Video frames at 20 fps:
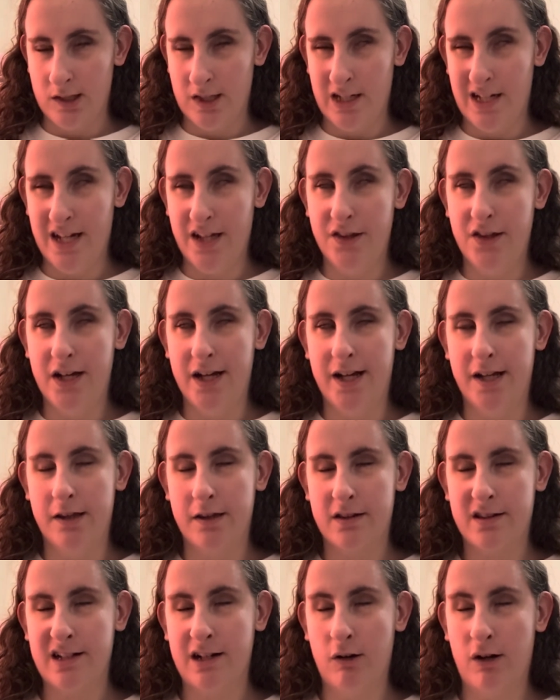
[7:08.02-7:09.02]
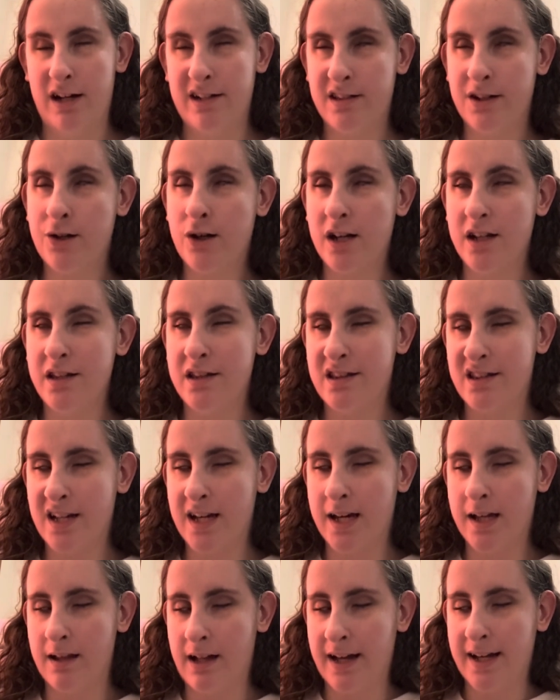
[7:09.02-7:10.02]
And then, so as you can
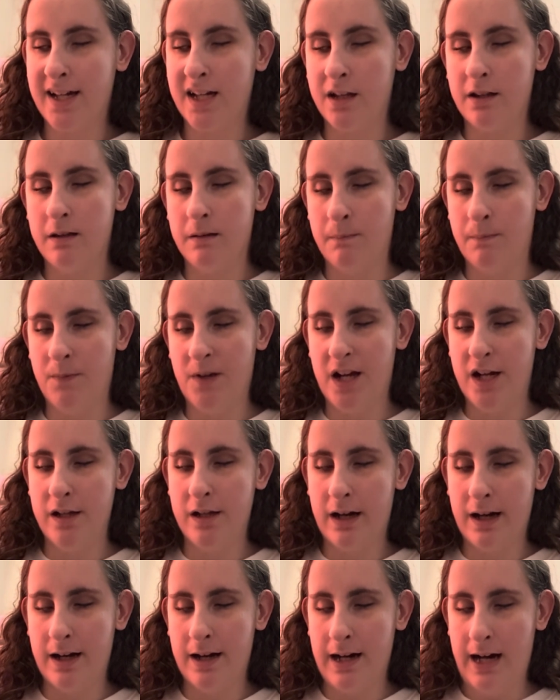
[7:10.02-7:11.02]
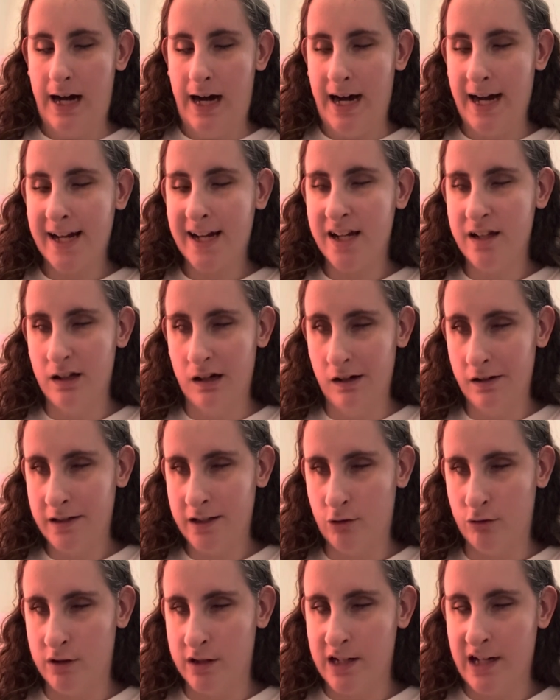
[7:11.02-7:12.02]
see, I can
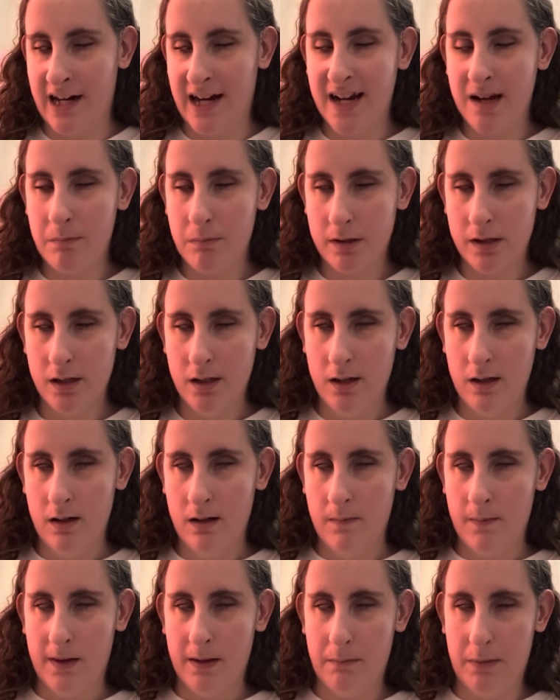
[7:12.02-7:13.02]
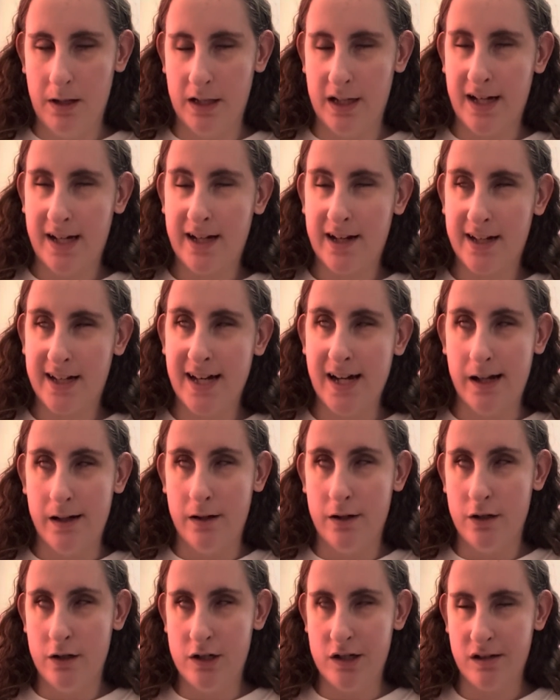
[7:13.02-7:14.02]
also type, but like
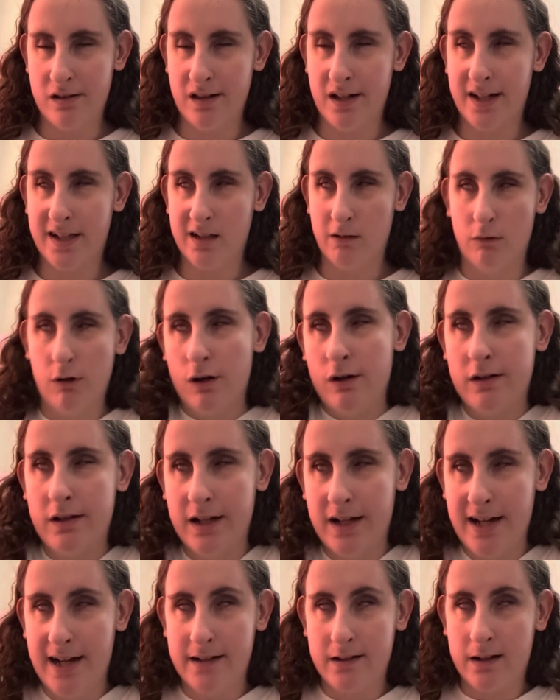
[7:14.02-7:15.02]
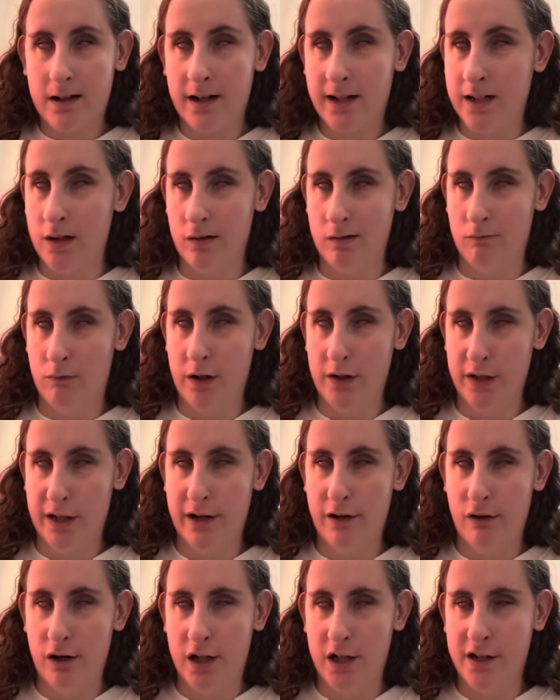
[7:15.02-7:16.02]
again, just like the words, it goes one
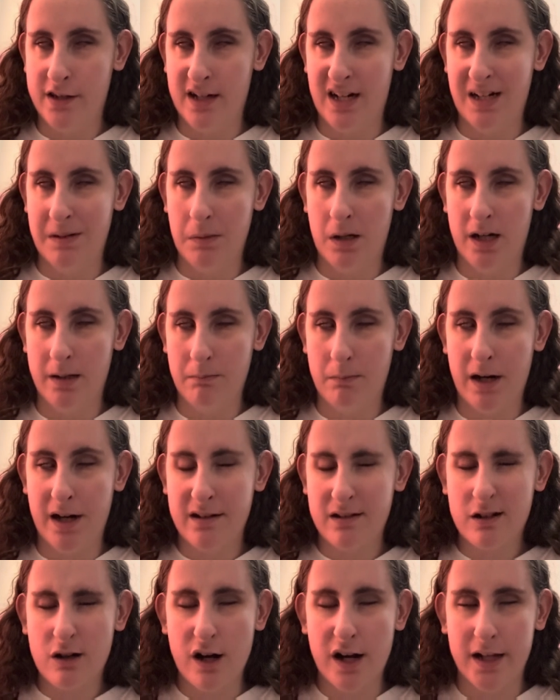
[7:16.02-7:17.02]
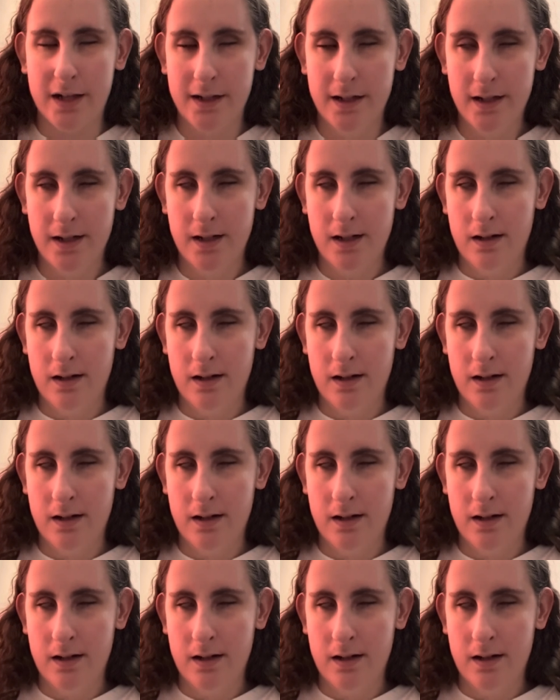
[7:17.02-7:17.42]
letter at a time on my screen.